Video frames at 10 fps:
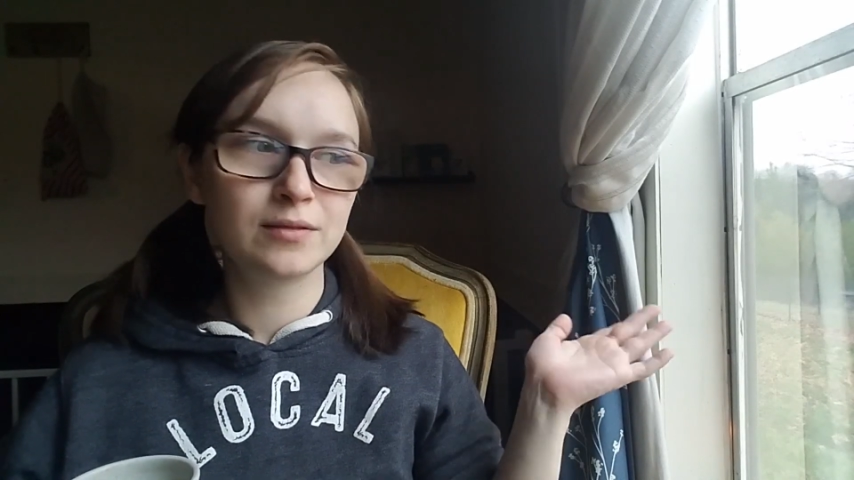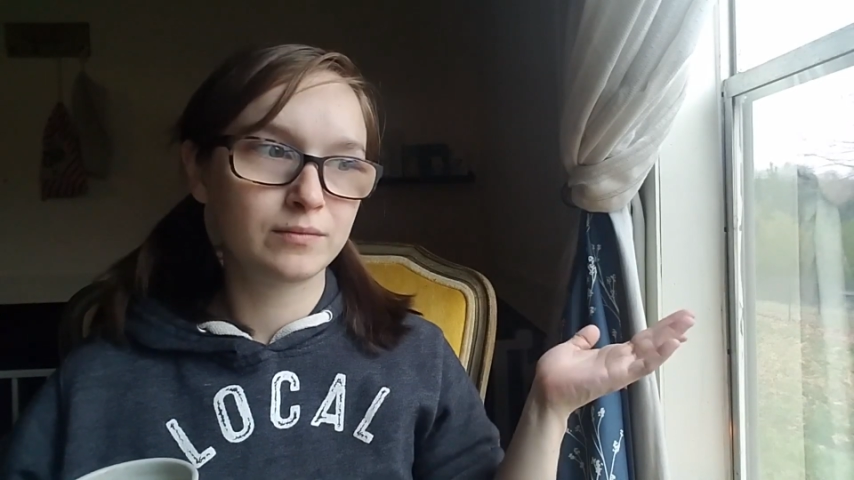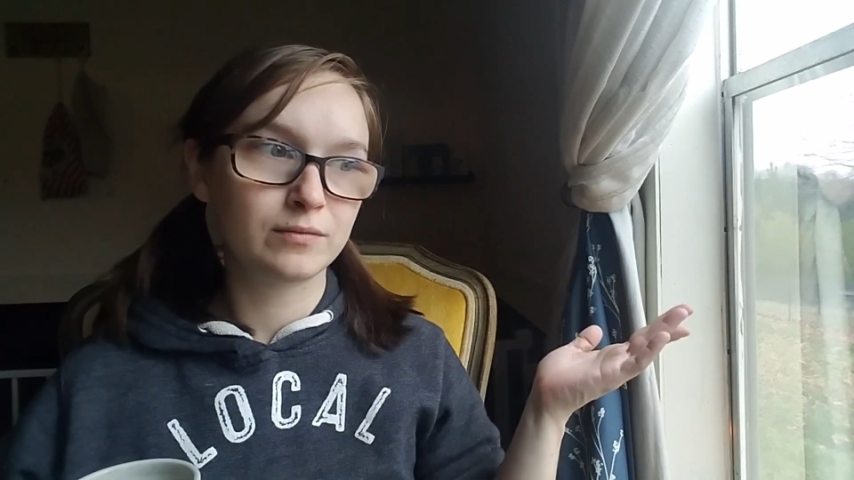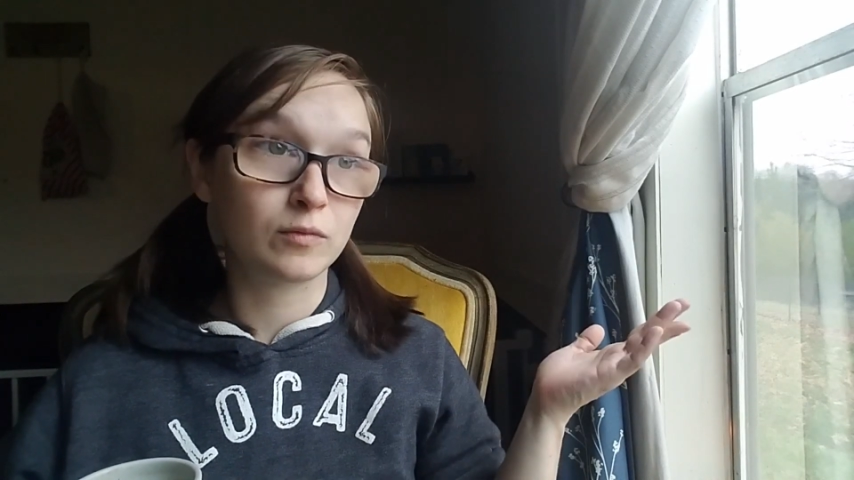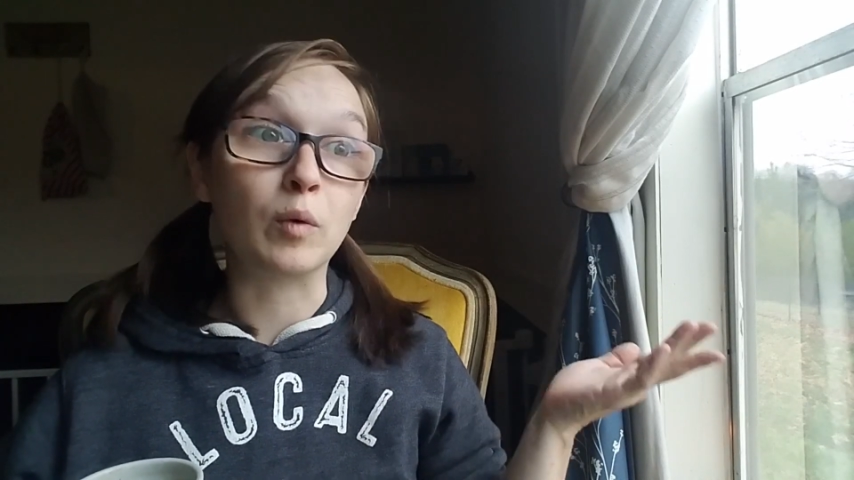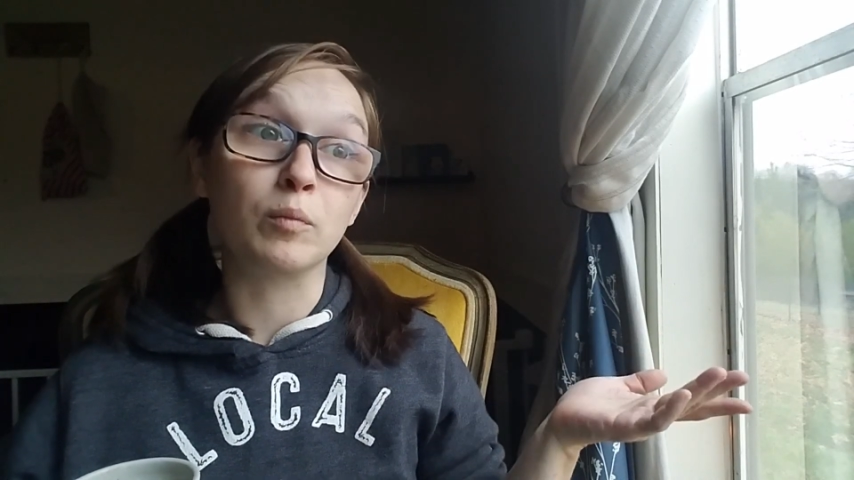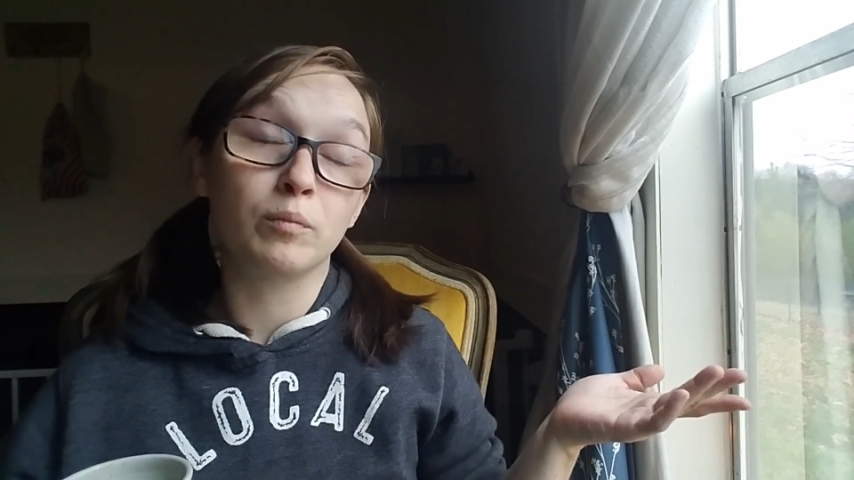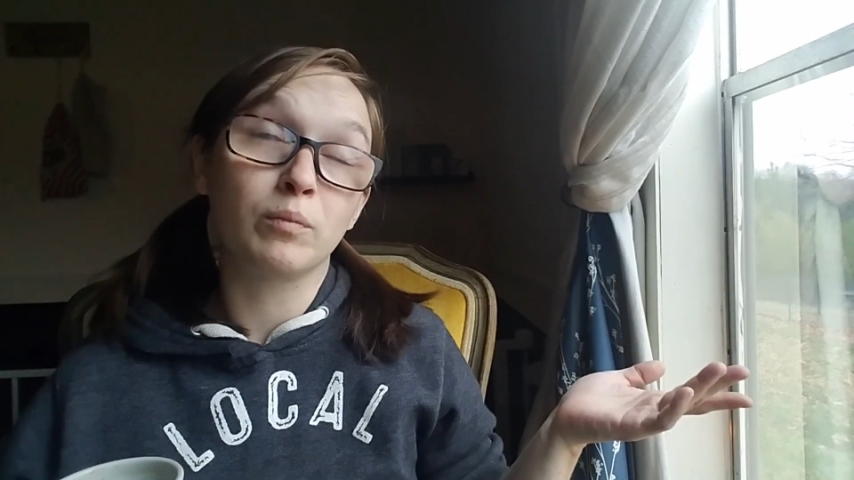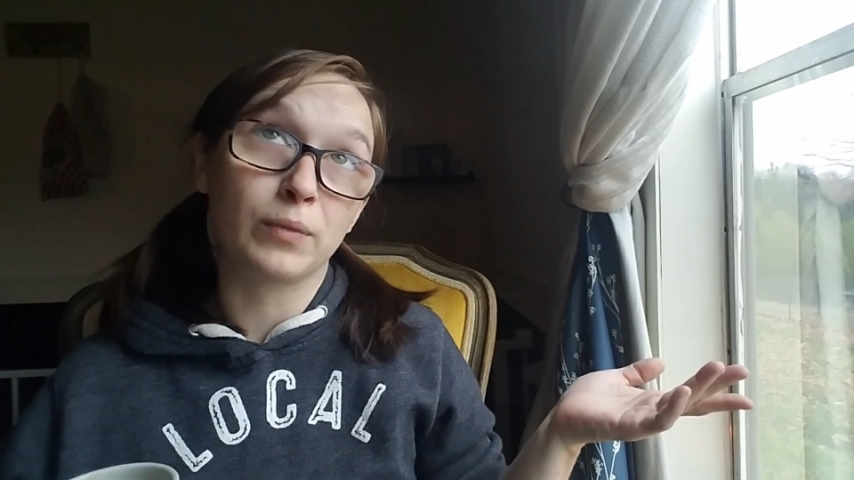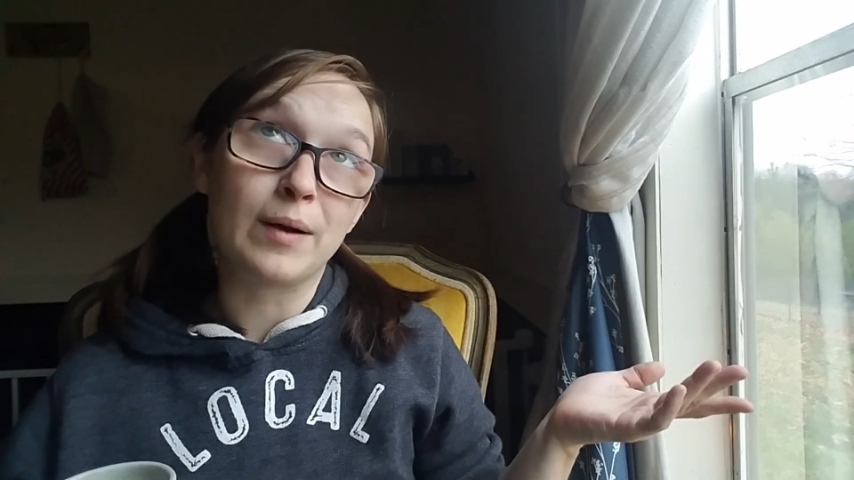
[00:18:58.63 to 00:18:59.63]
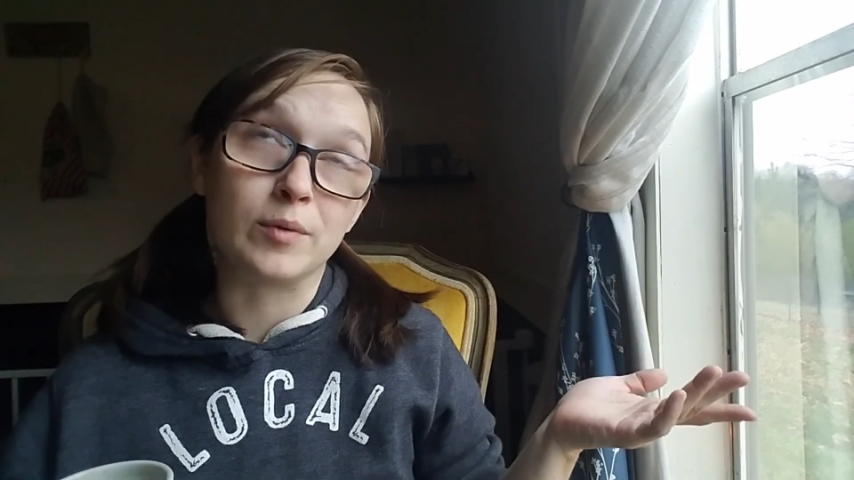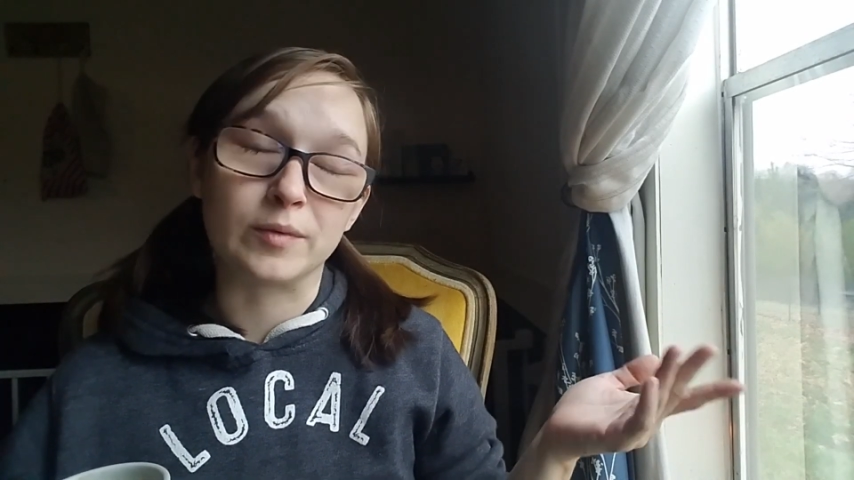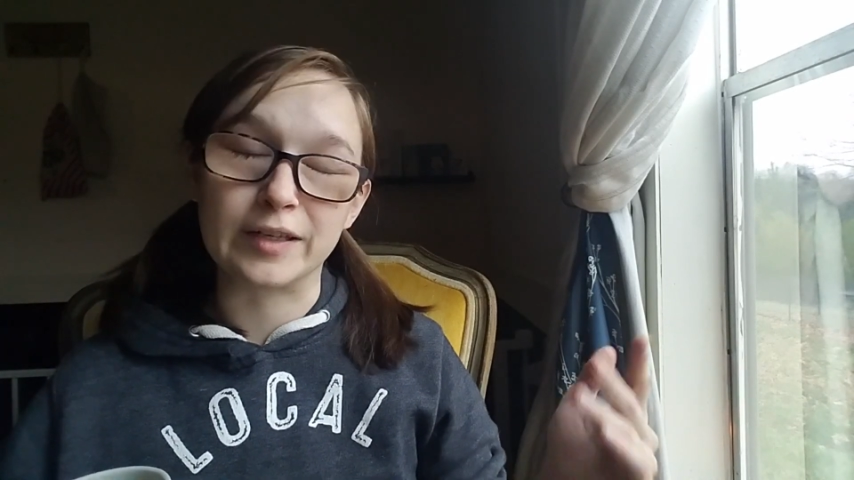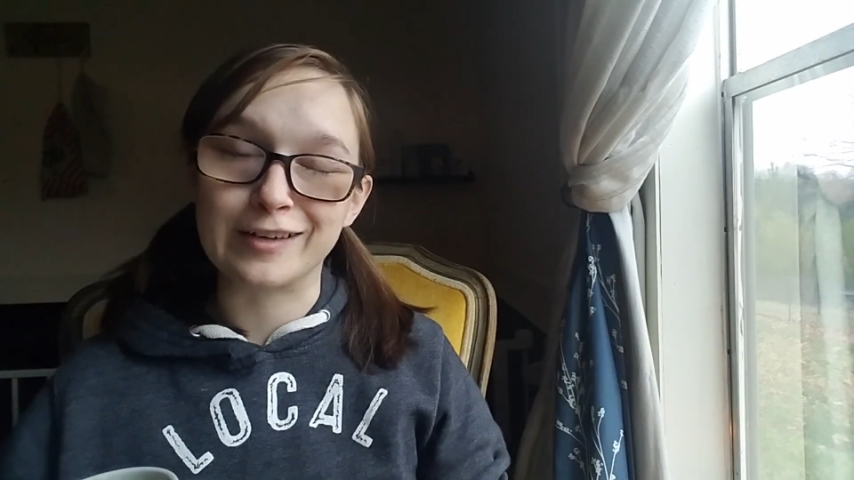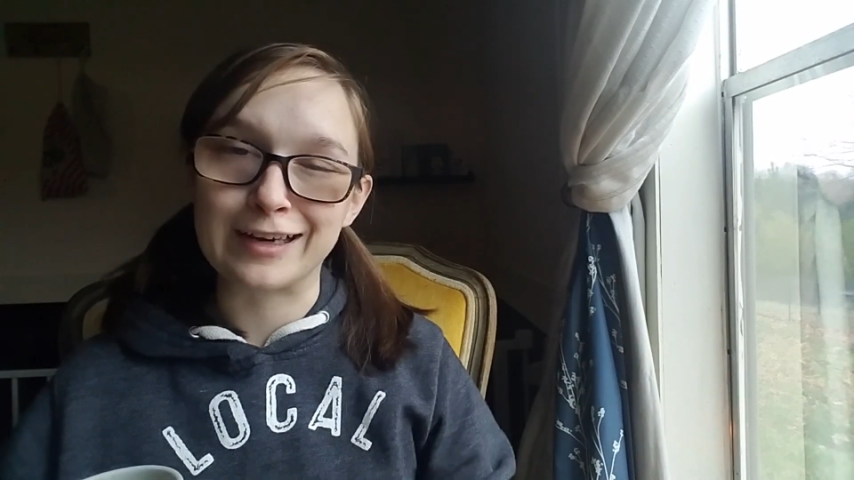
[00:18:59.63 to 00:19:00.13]
well,
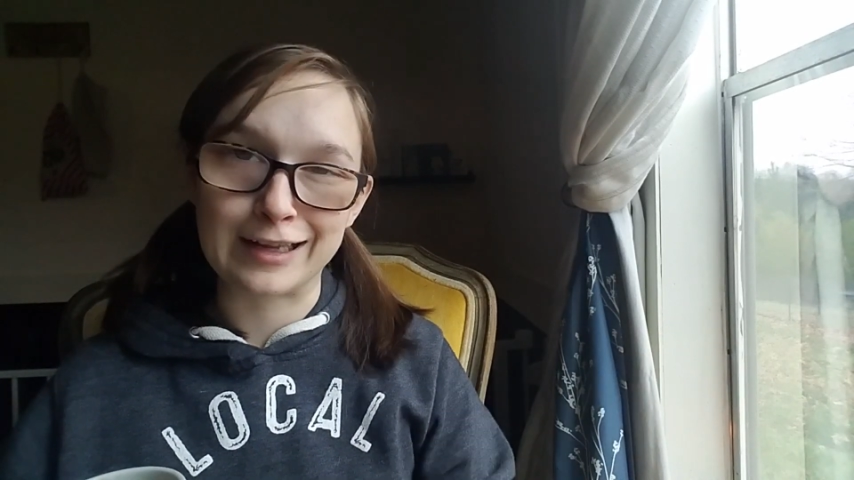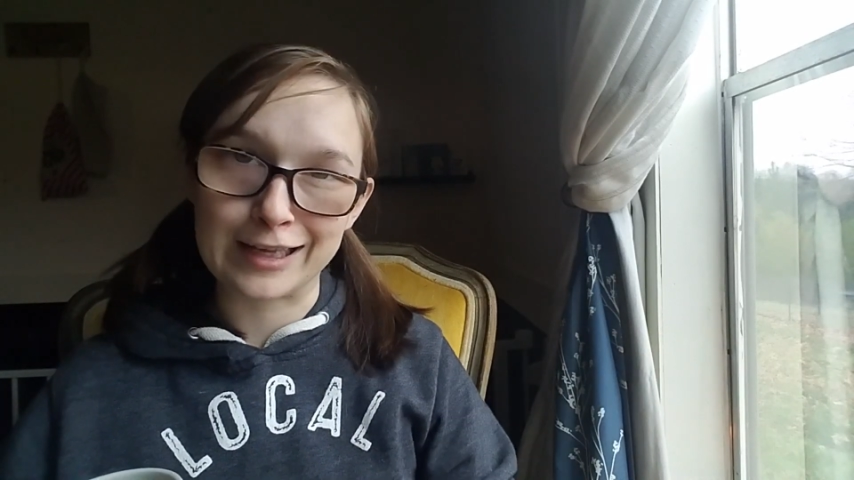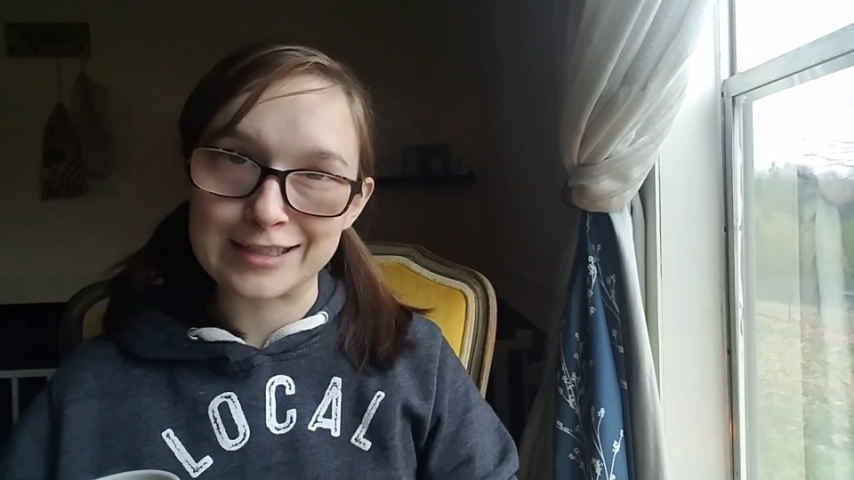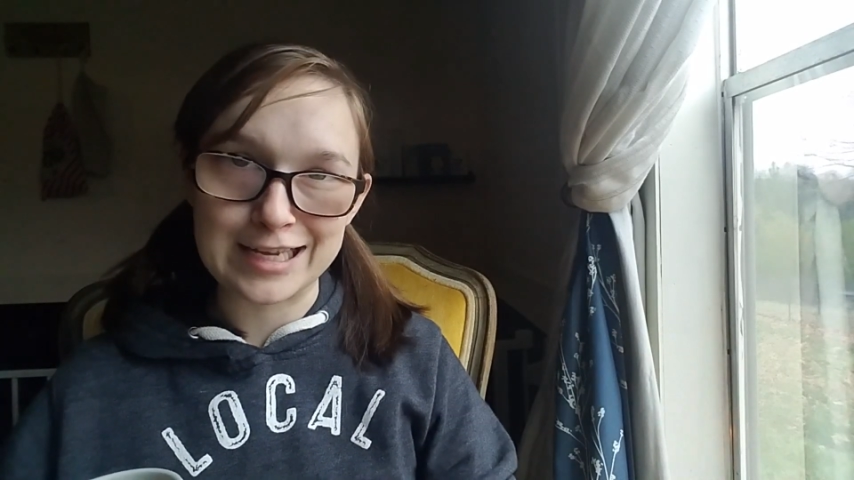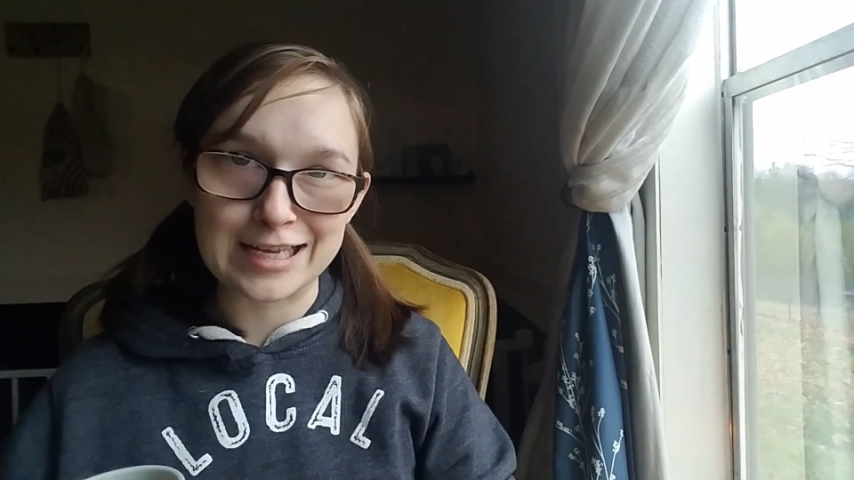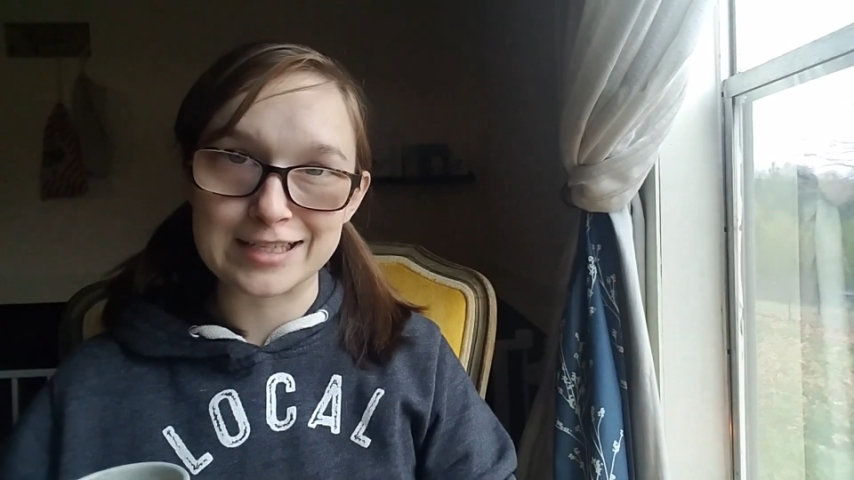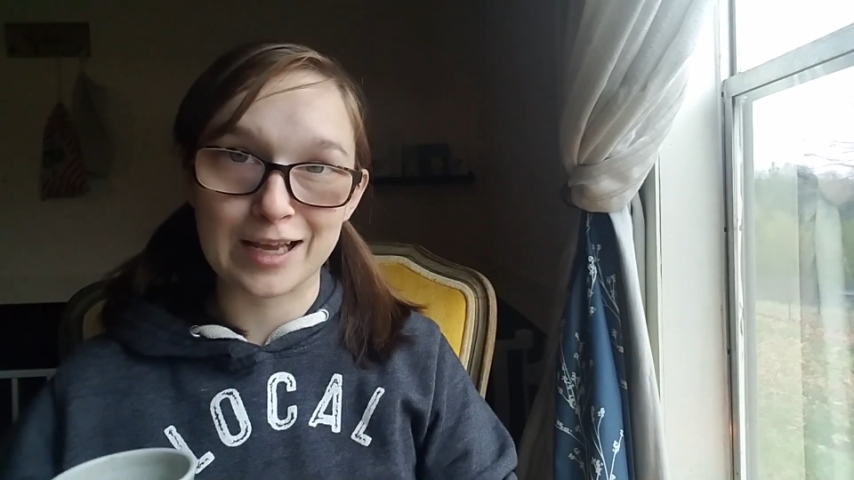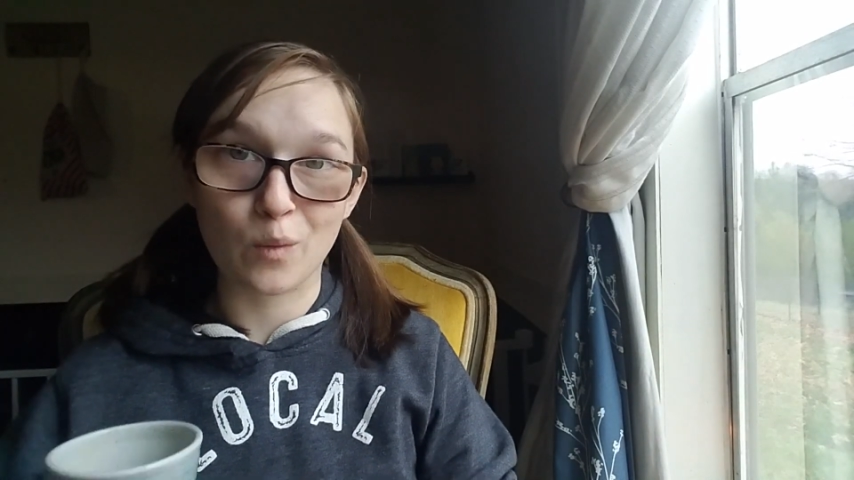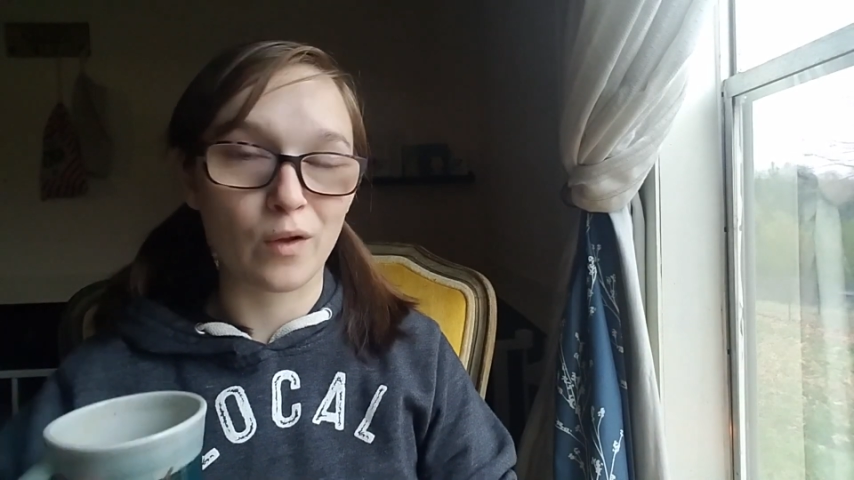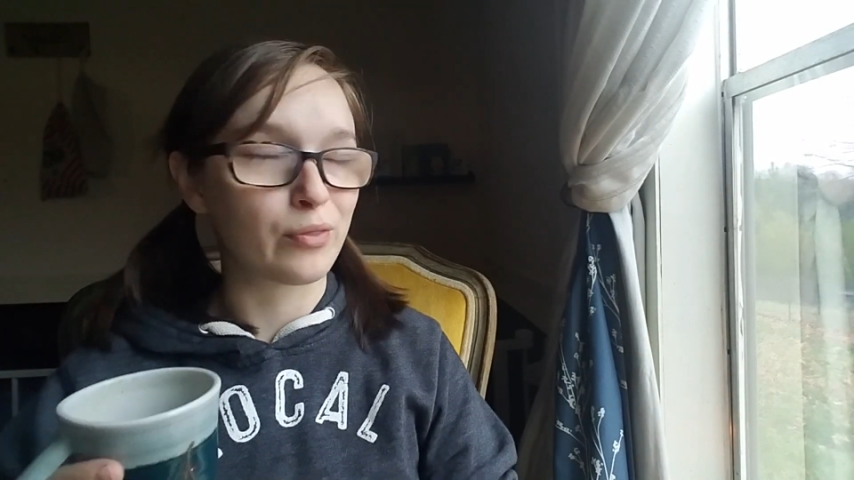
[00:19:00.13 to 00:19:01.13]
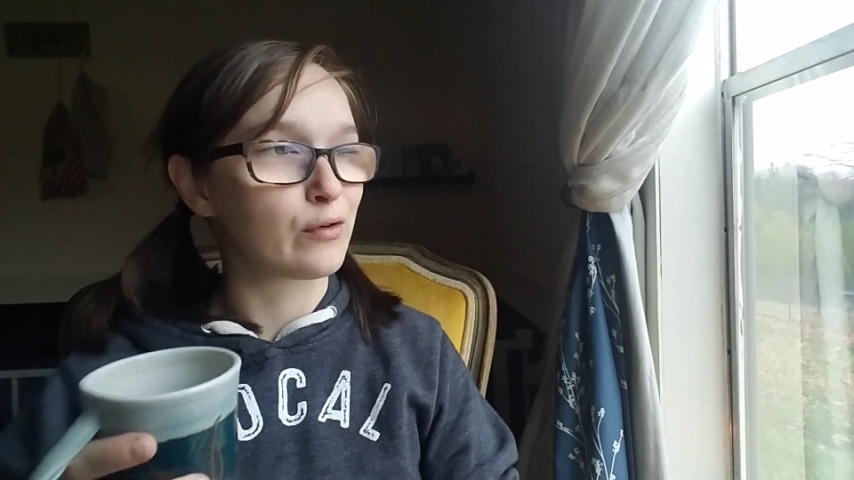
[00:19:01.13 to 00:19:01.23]
probably you're going to get days like 1 through